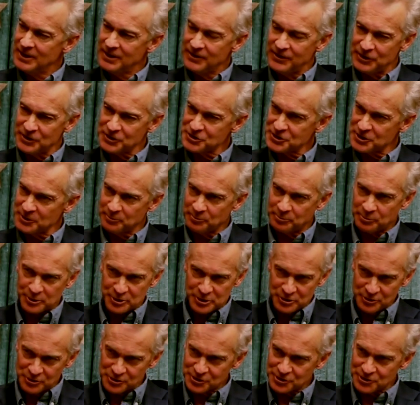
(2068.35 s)
There's some
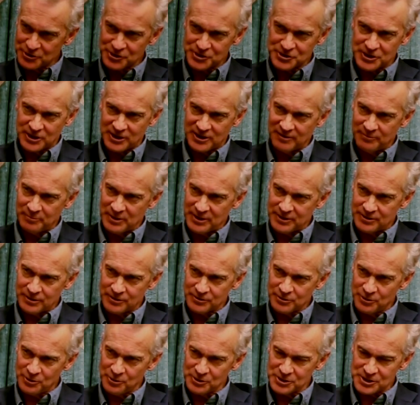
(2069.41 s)
producers that have been there
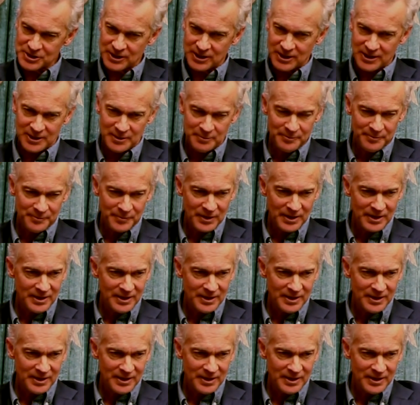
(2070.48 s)
the whole time,